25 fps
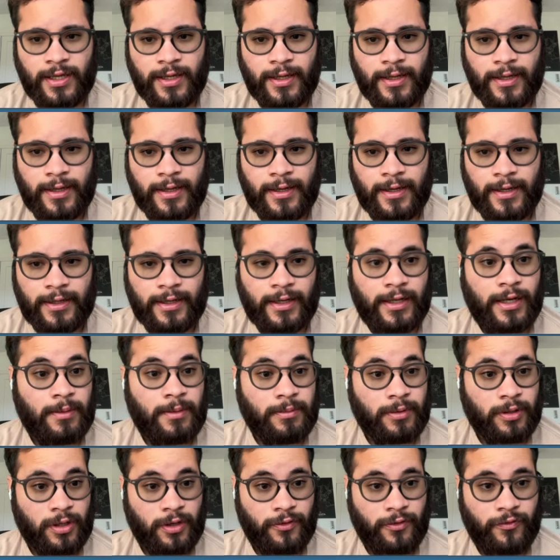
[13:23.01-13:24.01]
Again, I'm
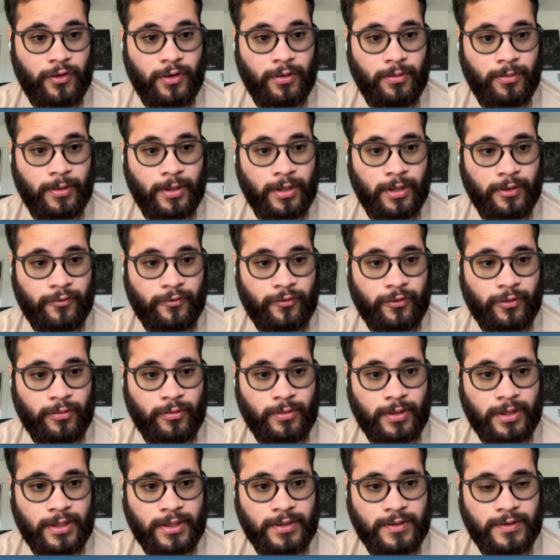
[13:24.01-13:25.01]
looking forward for what
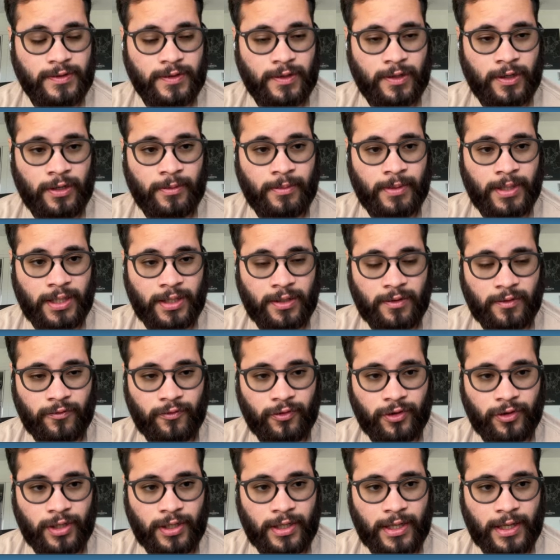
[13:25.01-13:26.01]
is coming for the
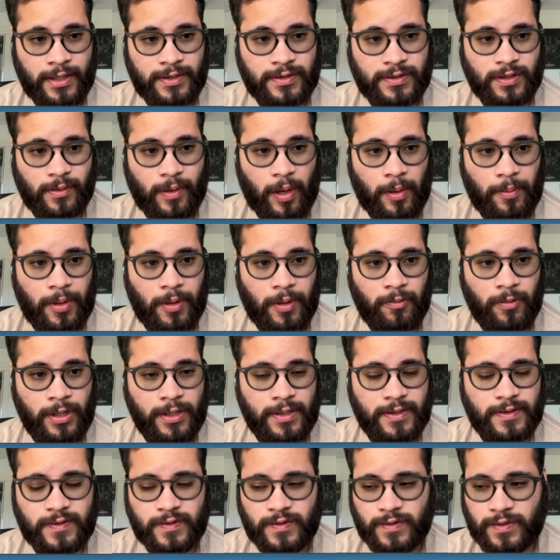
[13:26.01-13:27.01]
next upcoming
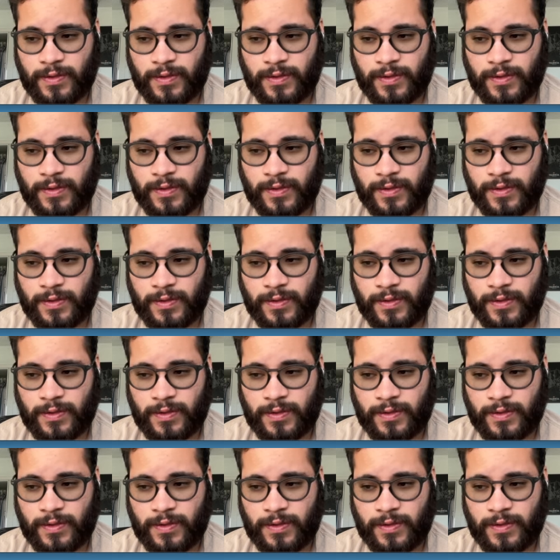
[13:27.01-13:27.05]
weeks.